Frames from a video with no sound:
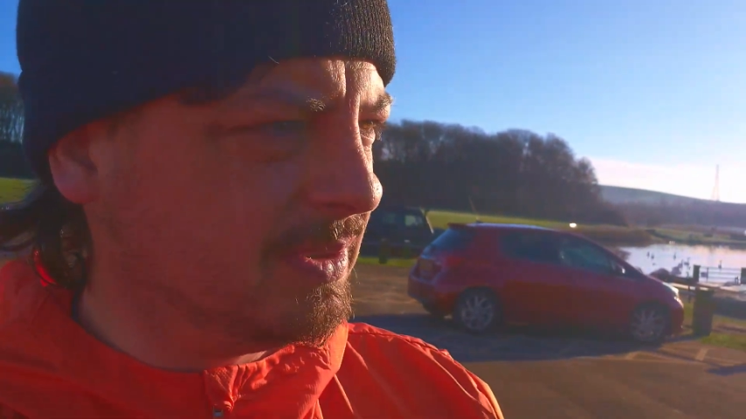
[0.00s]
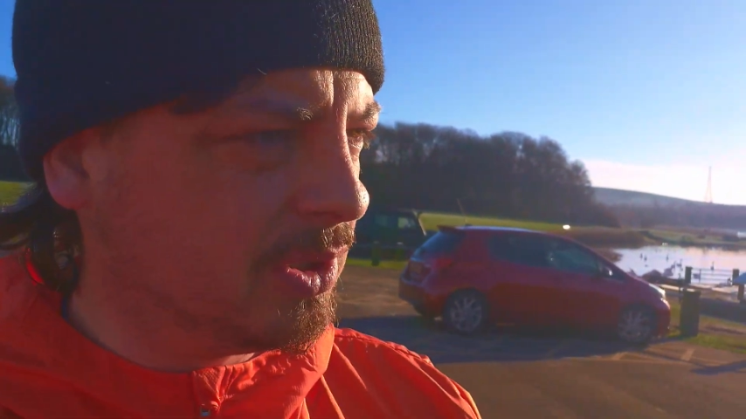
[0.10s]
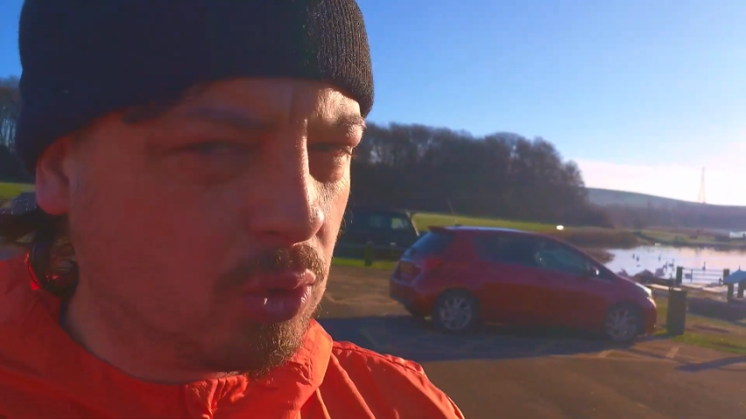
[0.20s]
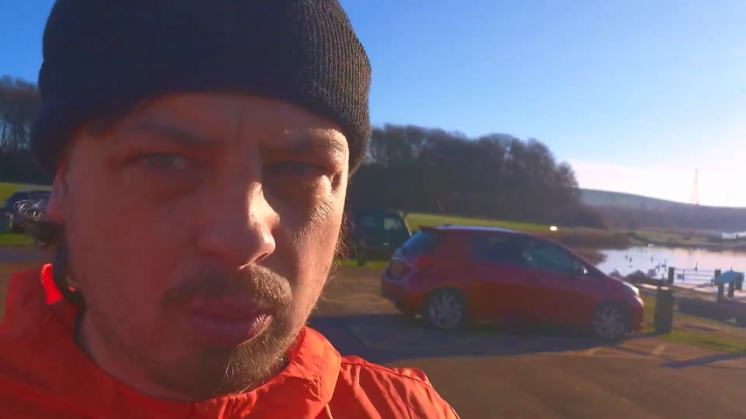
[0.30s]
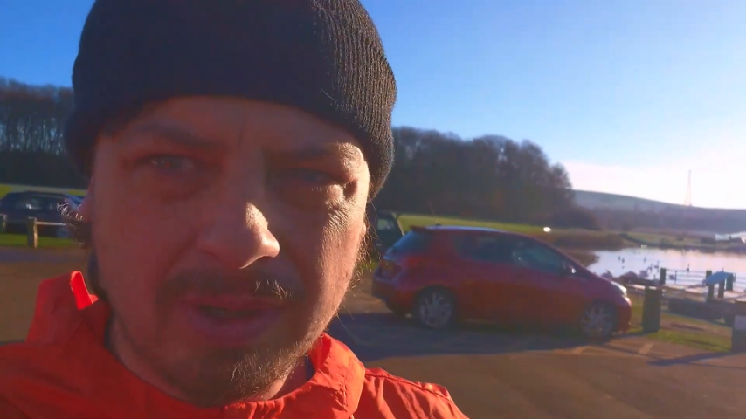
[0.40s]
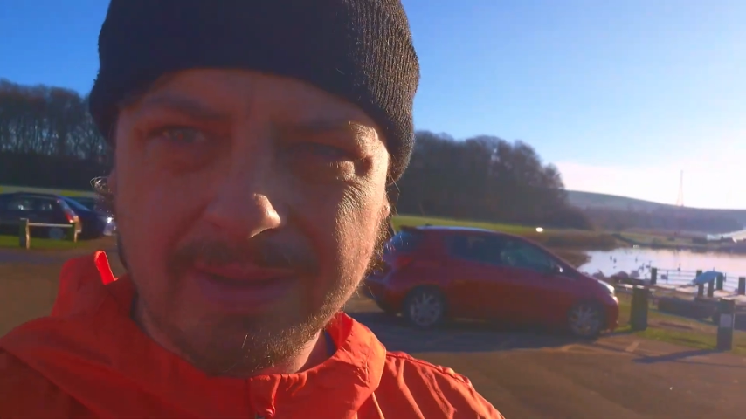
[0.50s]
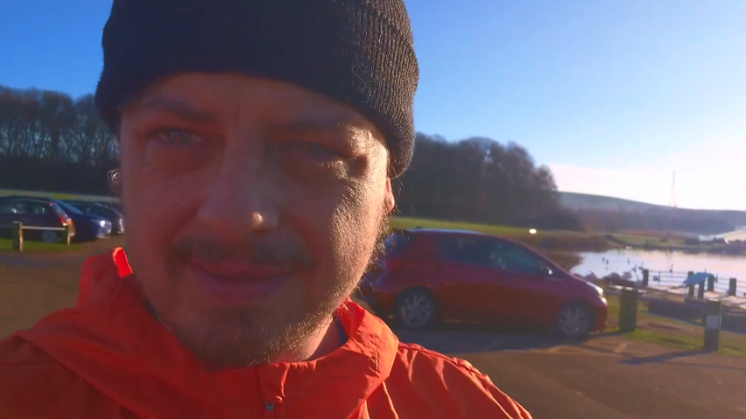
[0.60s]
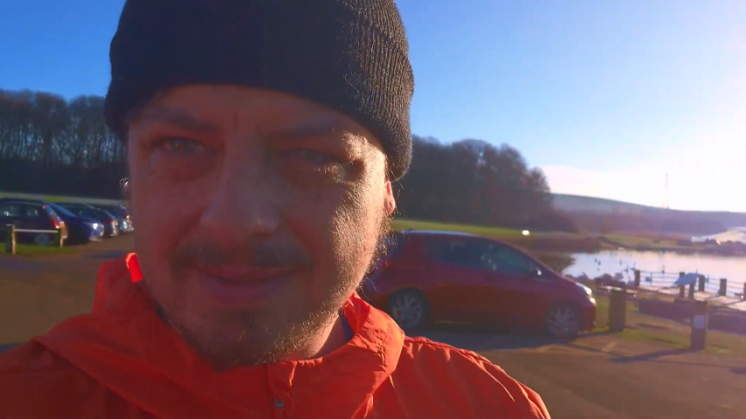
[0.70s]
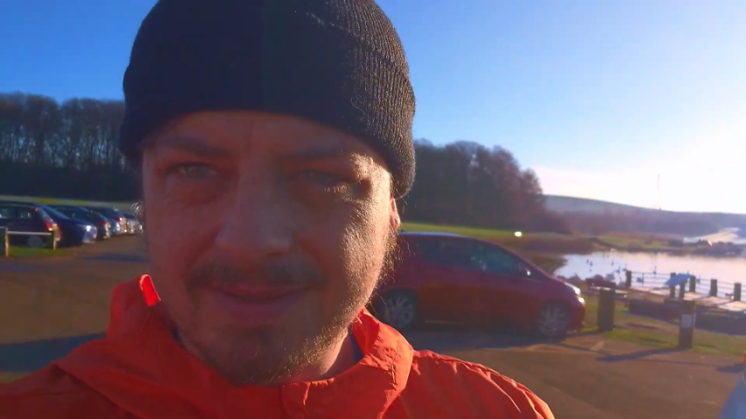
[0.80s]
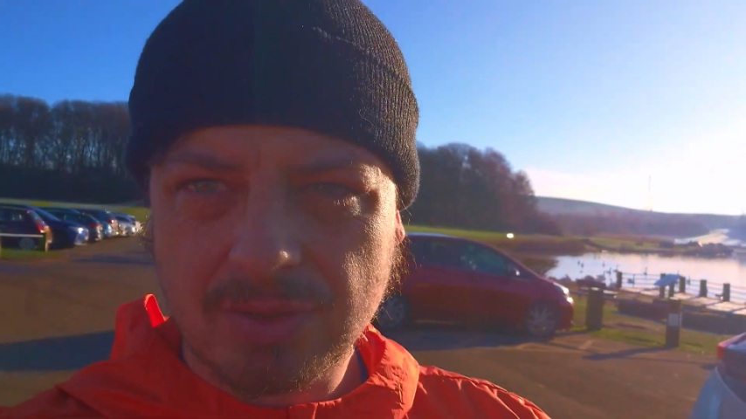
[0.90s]
incorporate
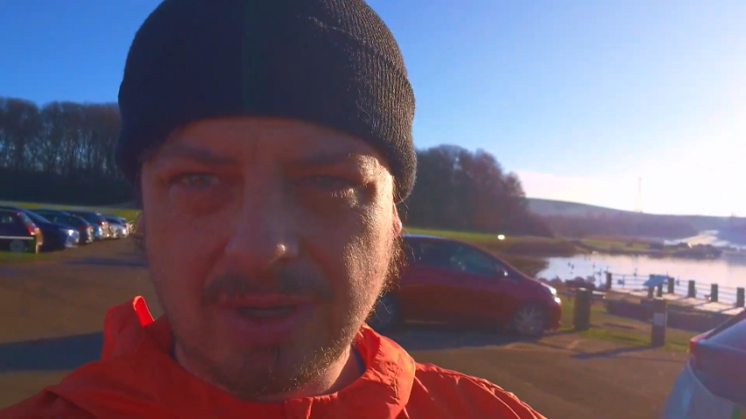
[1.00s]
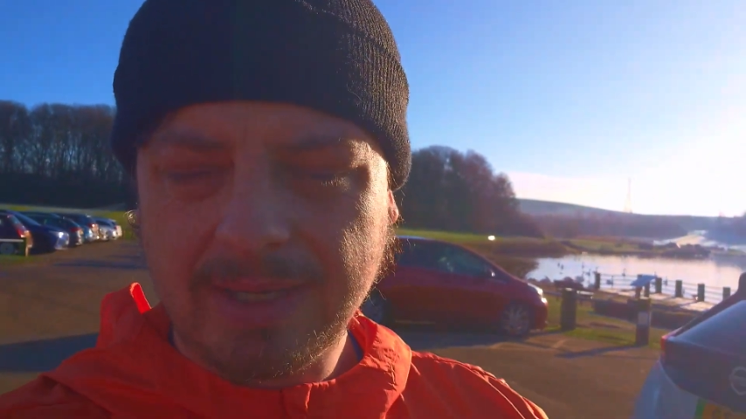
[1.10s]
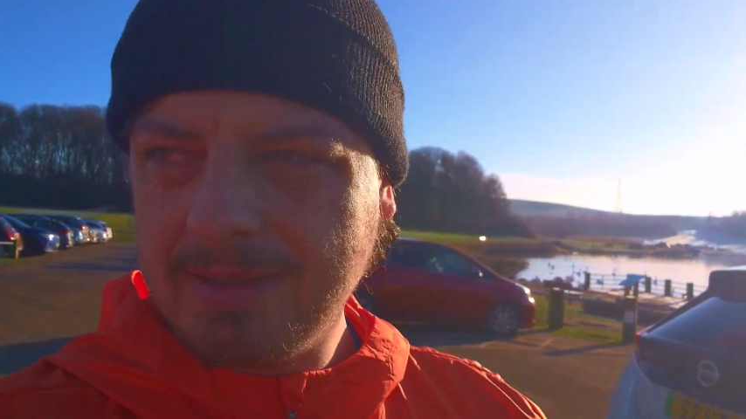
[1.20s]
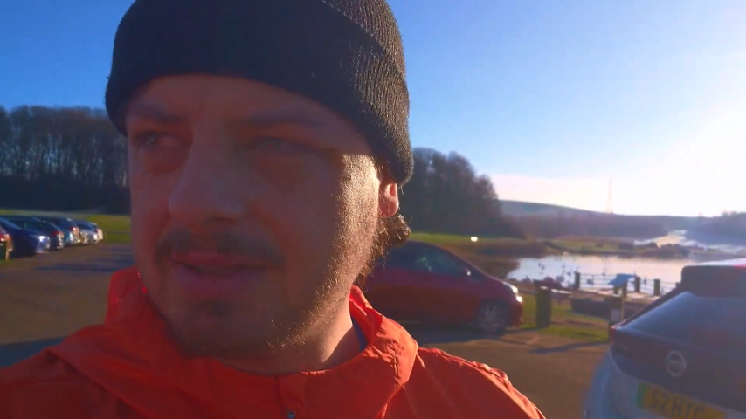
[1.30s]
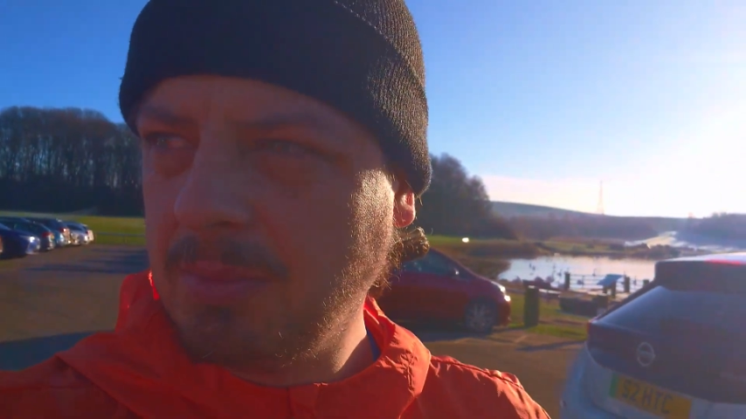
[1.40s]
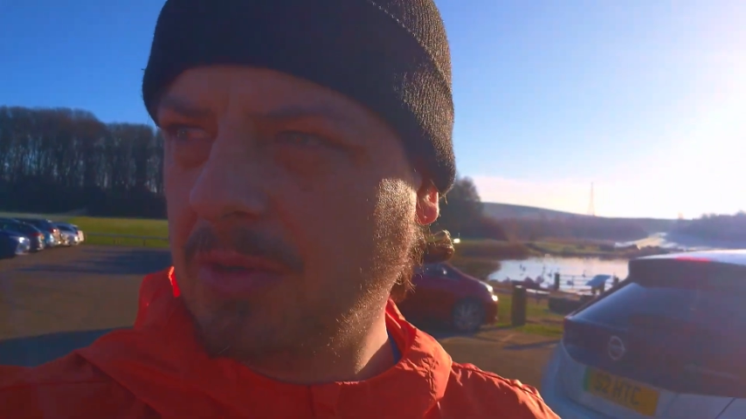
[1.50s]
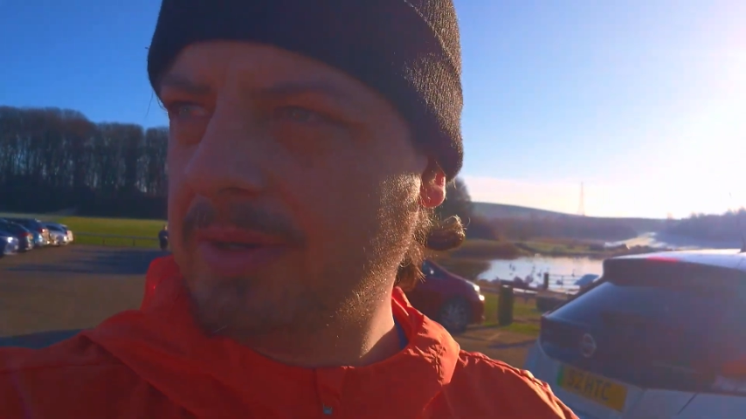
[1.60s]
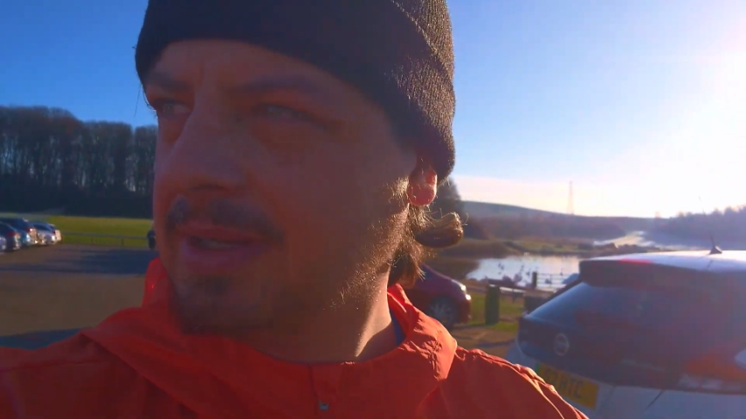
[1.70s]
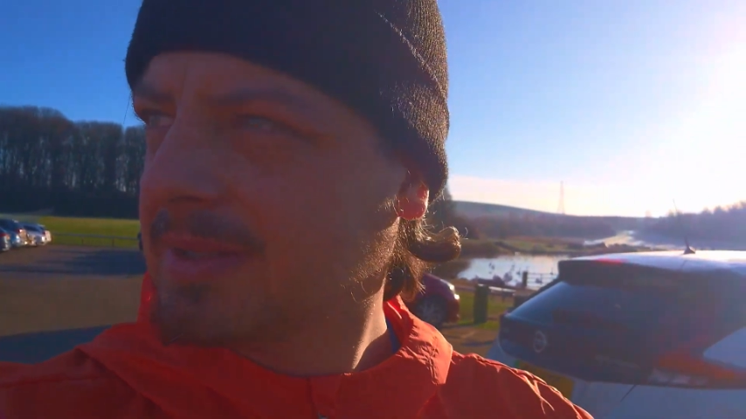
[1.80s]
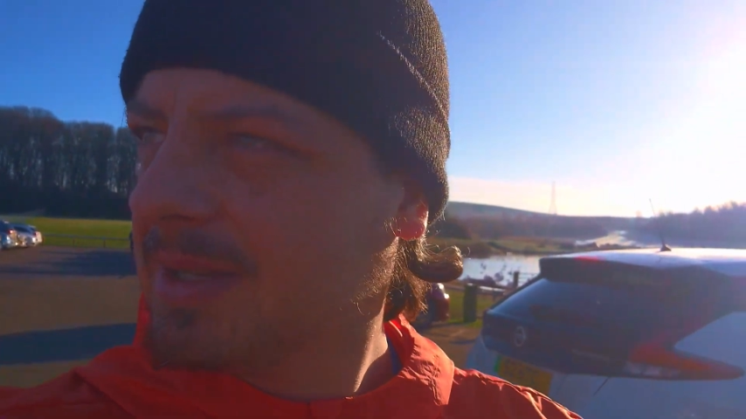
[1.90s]
this into training, to be
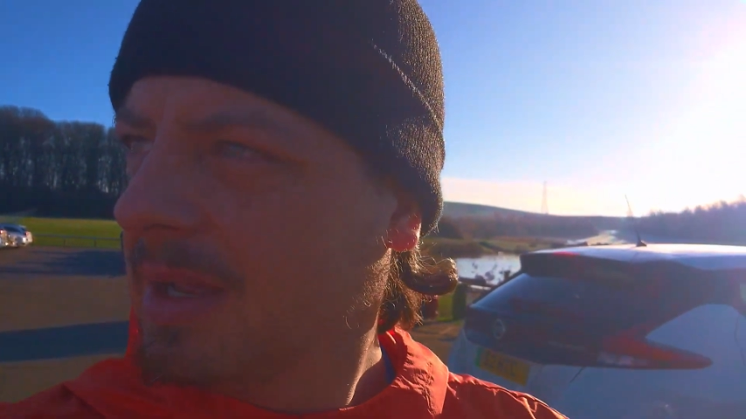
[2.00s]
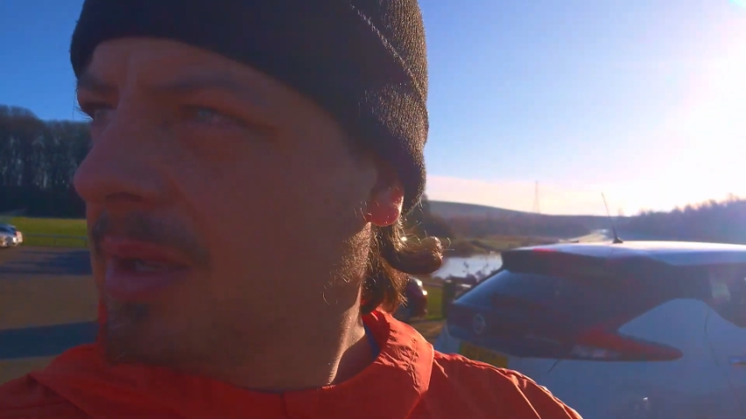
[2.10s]
honest.